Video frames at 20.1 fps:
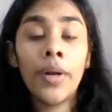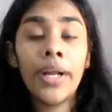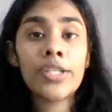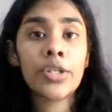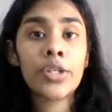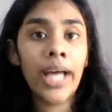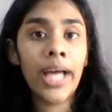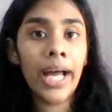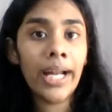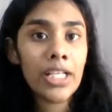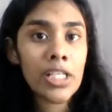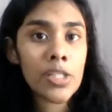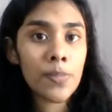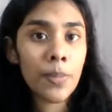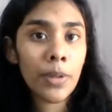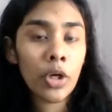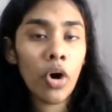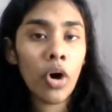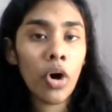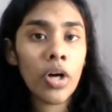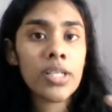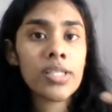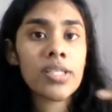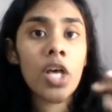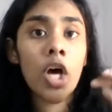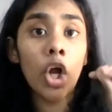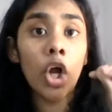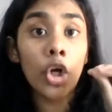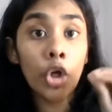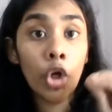right. So that is because
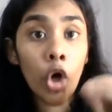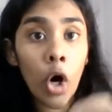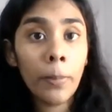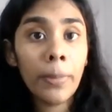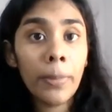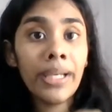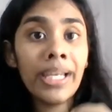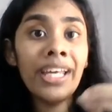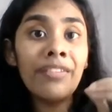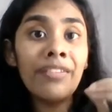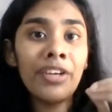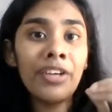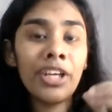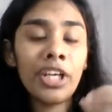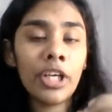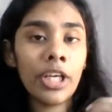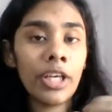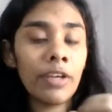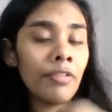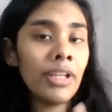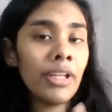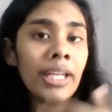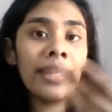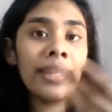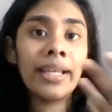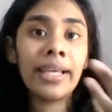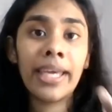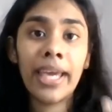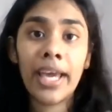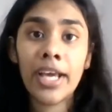normally we, even in
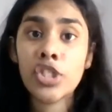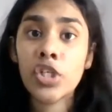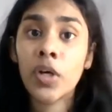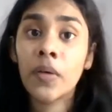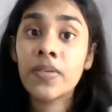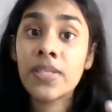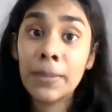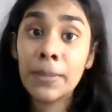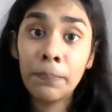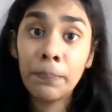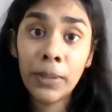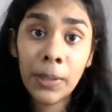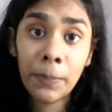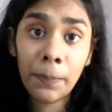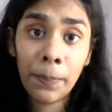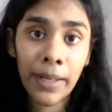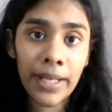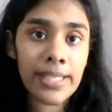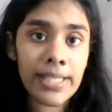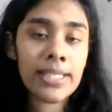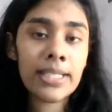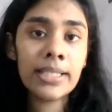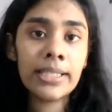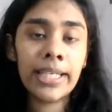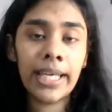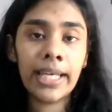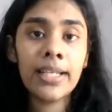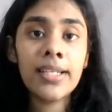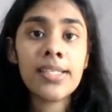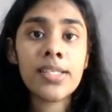the case of simple present
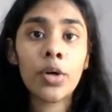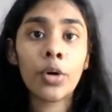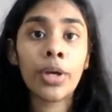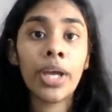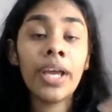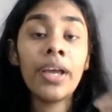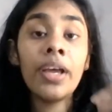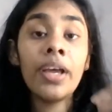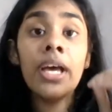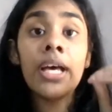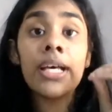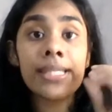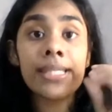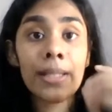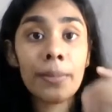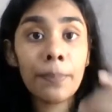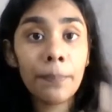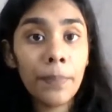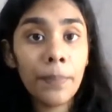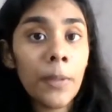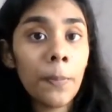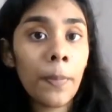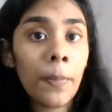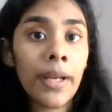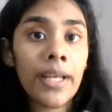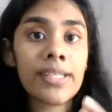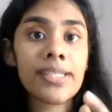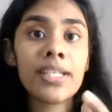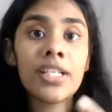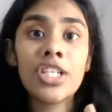tense, okay, simple
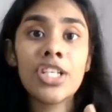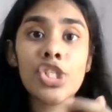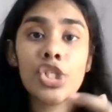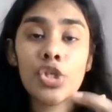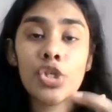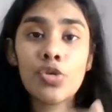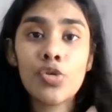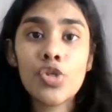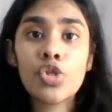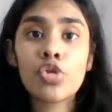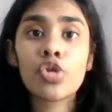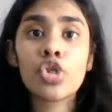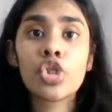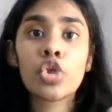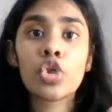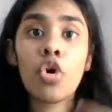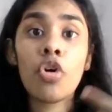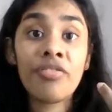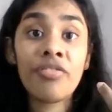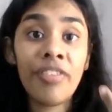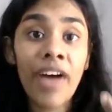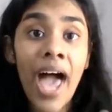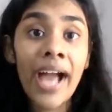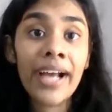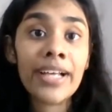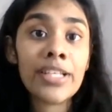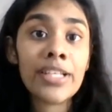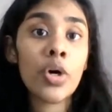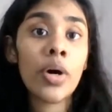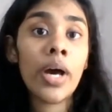present is used to show
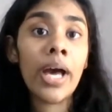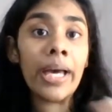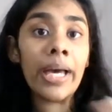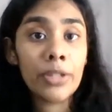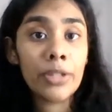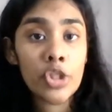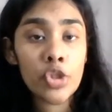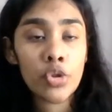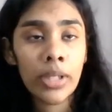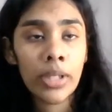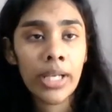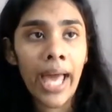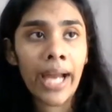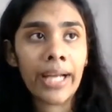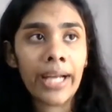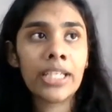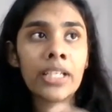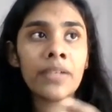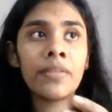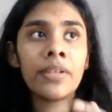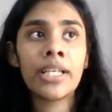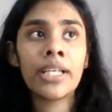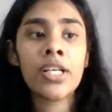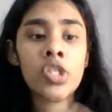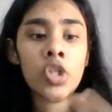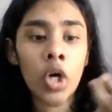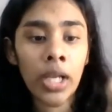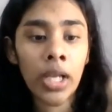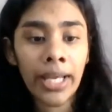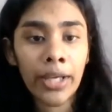facts or habitual
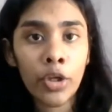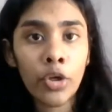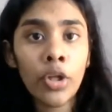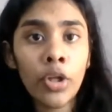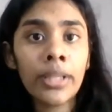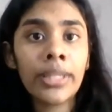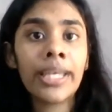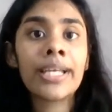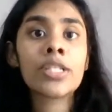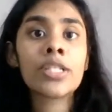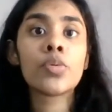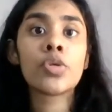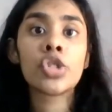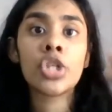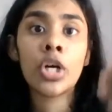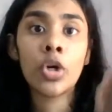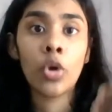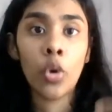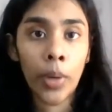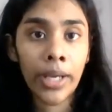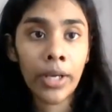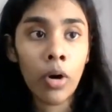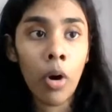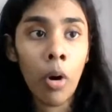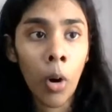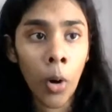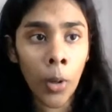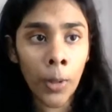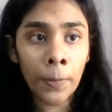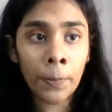activities or like, things which are going
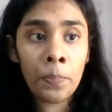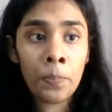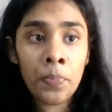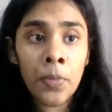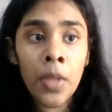on.